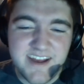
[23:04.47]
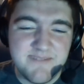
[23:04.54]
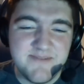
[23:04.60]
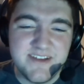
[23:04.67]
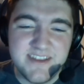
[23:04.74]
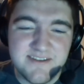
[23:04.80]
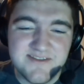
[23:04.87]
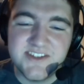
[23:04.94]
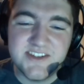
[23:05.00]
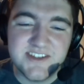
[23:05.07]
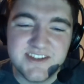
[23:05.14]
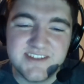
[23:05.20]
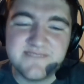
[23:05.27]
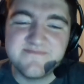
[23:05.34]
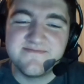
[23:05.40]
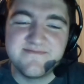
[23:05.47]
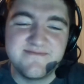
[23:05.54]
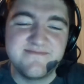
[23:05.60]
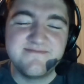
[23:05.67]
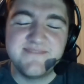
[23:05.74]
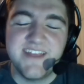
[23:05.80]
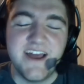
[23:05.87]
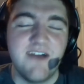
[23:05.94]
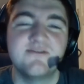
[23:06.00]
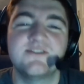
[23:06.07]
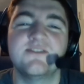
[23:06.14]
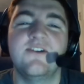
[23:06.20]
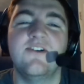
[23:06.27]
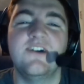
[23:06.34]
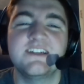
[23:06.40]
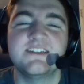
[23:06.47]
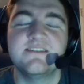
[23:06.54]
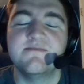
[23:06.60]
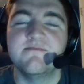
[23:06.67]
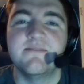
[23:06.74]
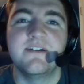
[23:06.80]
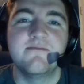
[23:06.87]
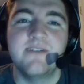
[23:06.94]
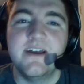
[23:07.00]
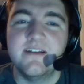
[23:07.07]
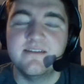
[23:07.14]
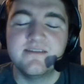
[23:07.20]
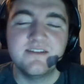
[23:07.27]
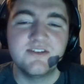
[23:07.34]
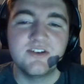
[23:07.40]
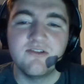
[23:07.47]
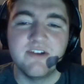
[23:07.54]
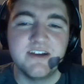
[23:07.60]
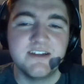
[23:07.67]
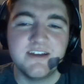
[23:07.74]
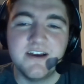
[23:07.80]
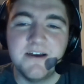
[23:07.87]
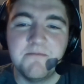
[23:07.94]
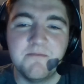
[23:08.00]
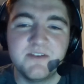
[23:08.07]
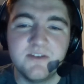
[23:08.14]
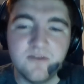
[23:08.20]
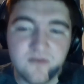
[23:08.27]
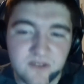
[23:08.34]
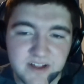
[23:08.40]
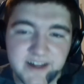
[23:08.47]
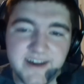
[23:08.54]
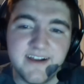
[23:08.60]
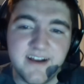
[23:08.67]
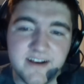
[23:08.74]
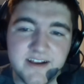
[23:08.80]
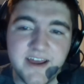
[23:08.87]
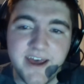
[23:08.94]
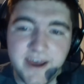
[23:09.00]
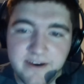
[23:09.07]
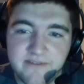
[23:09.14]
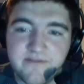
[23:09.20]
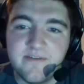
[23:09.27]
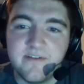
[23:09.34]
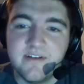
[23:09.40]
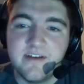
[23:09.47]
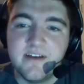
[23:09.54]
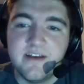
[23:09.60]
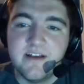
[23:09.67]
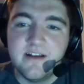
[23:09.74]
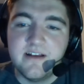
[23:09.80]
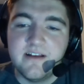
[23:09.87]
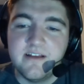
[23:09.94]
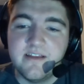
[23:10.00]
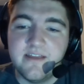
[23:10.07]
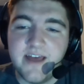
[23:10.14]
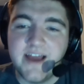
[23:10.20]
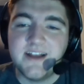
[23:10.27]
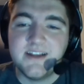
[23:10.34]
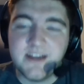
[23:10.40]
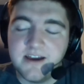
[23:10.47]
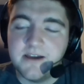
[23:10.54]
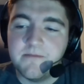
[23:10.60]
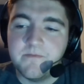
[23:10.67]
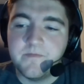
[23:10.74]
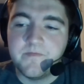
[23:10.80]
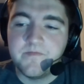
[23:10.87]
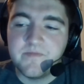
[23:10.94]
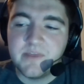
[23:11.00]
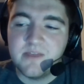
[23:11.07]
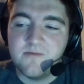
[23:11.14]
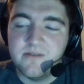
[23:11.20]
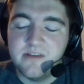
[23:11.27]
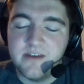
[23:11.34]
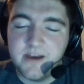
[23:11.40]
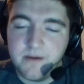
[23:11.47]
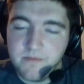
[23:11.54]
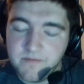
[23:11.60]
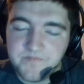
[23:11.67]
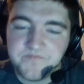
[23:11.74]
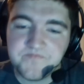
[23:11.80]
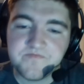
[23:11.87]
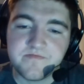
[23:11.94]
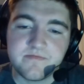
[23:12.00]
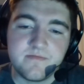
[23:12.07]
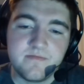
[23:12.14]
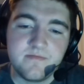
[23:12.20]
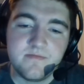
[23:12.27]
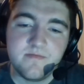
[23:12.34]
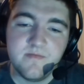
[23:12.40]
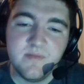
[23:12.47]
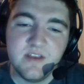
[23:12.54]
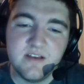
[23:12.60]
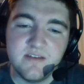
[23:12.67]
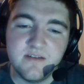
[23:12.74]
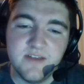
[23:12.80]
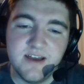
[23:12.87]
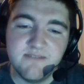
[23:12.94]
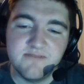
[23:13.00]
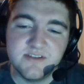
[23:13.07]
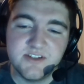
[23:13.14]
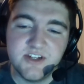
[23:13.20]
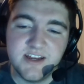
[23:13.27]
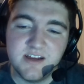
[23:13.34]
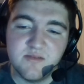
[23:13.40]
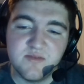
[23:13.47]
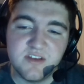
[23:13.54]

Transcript: I mean, that was awesome. I had such a great time. I'm so glad I got to have that time with them. So that was Jacob.